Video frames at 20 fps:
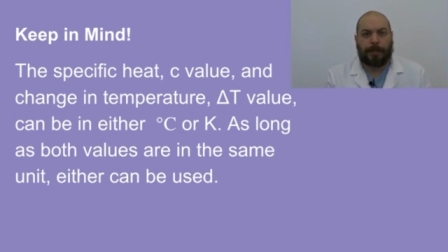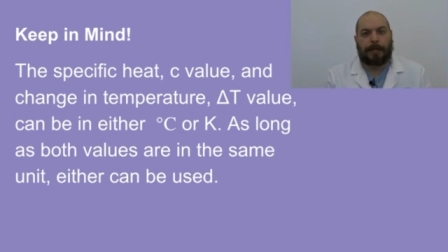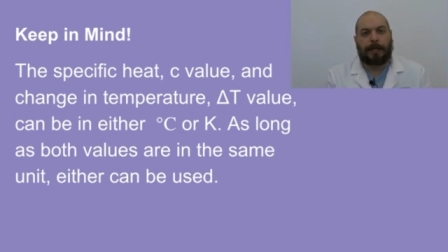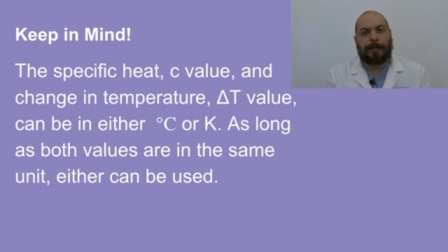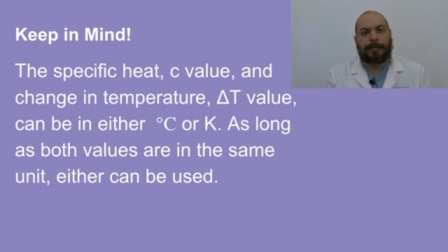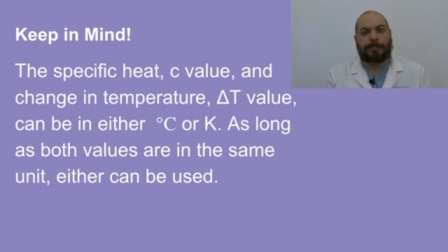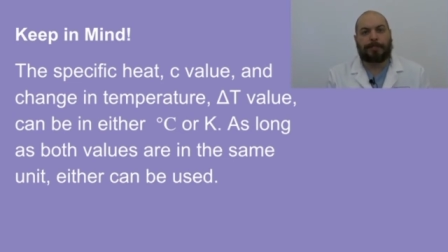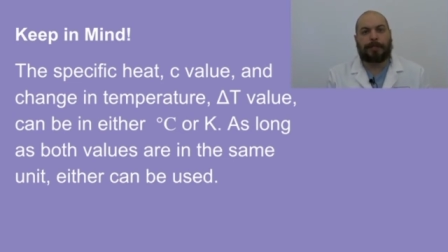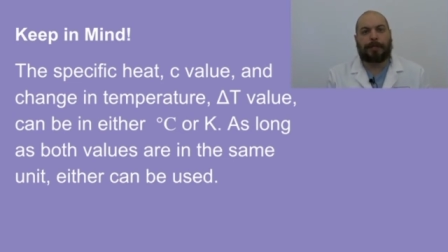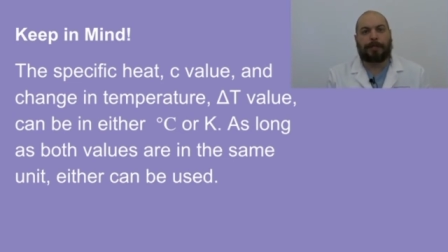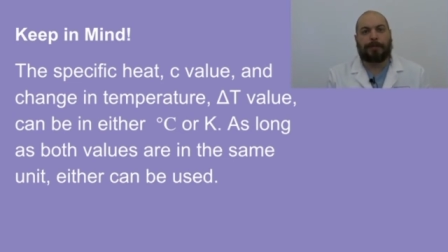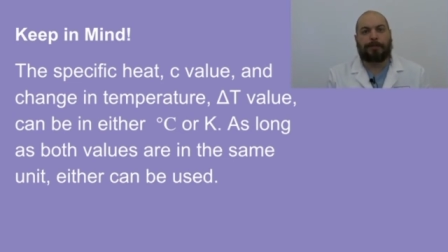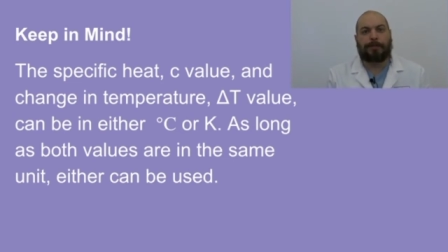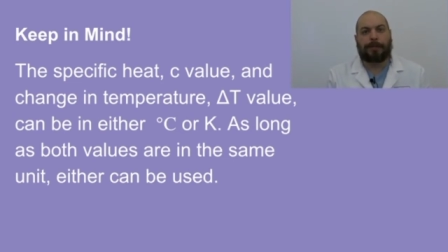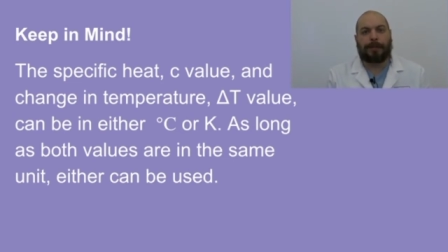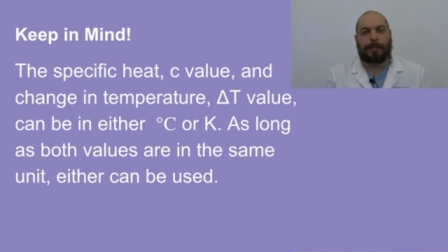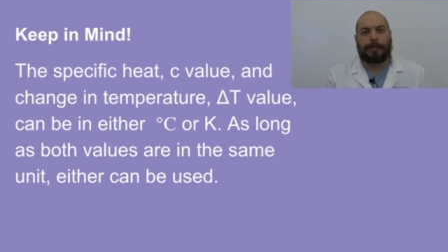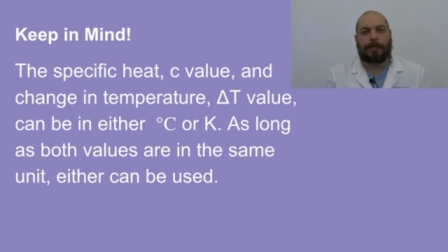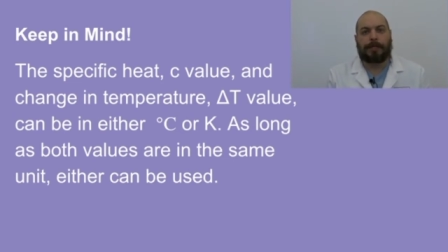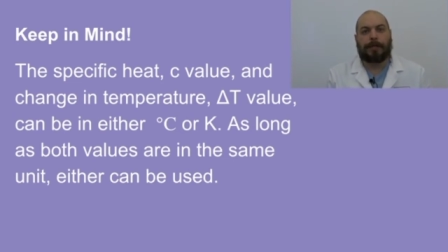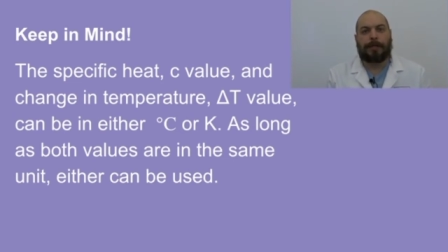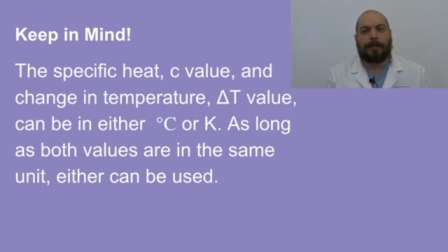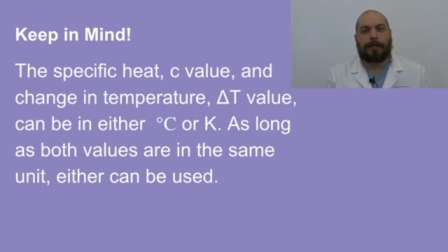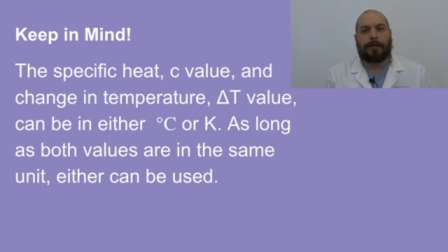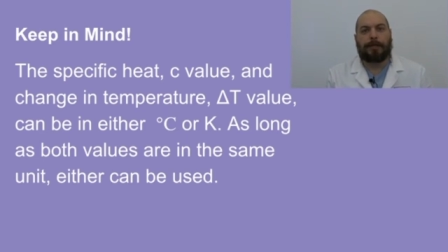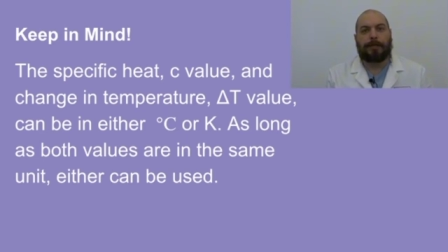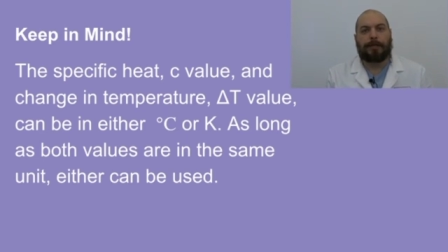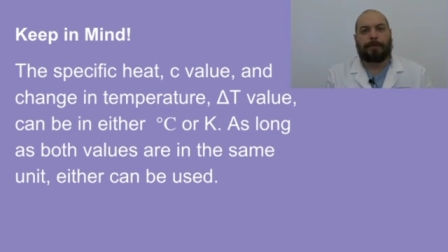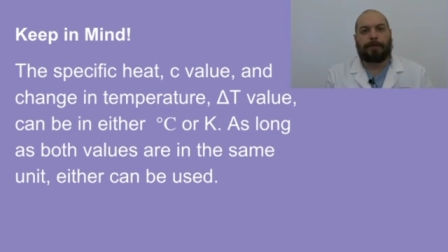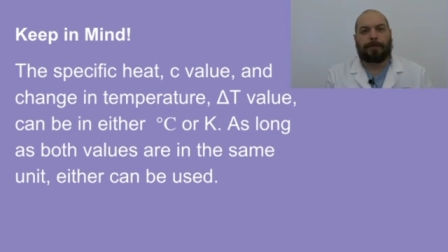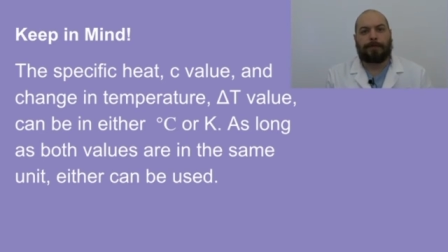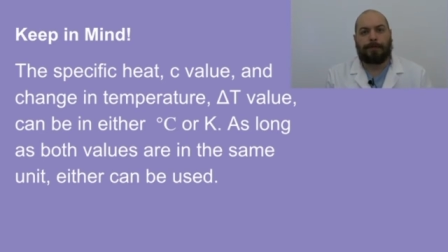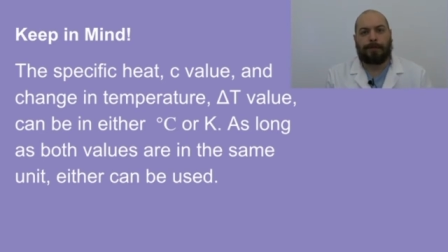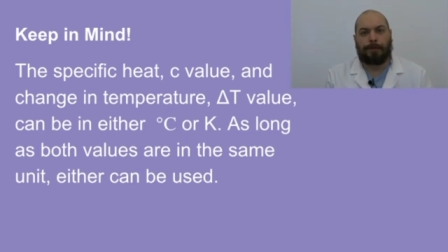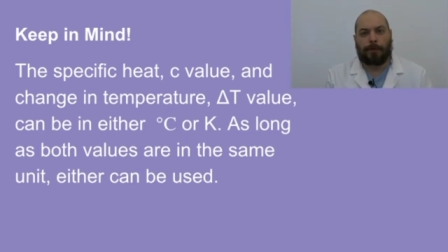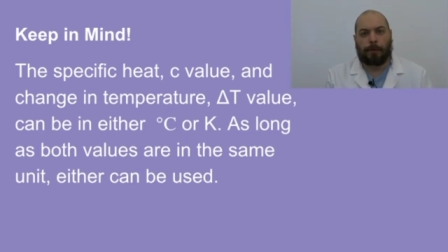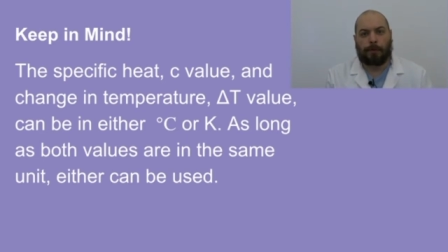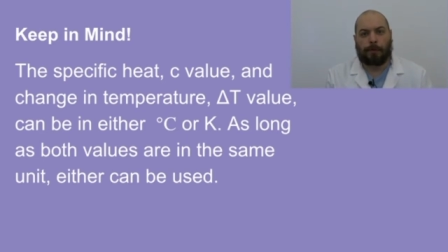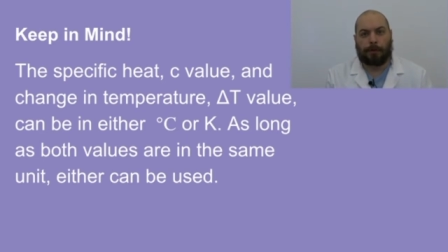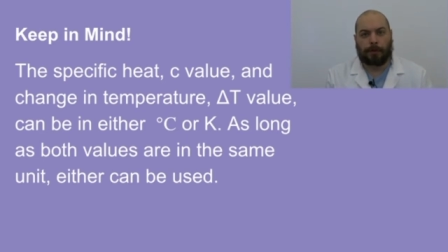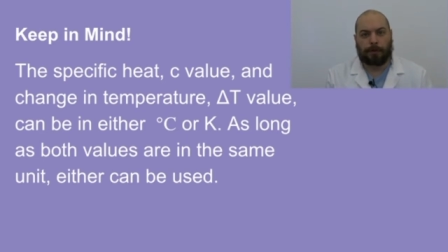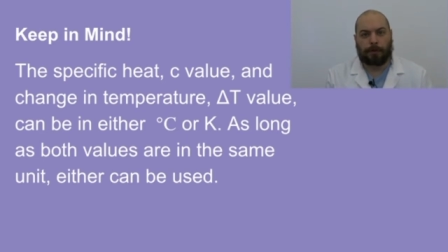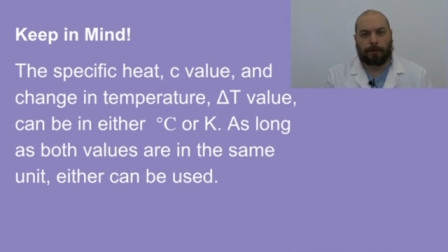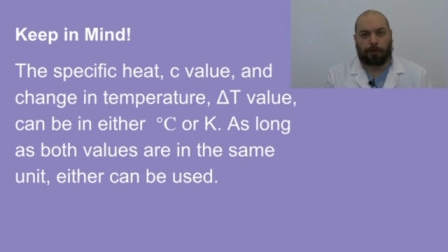is going to be fewer